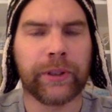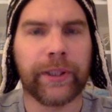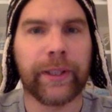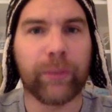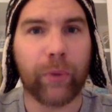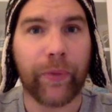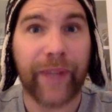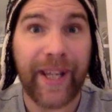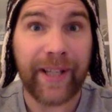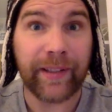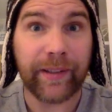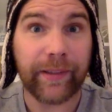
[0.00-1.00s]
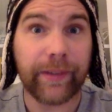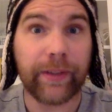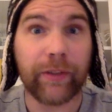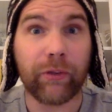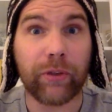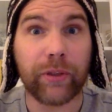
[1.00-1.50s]
And what that is,
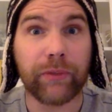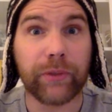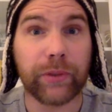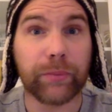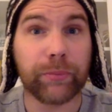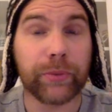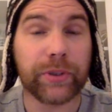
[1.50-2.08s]
is if you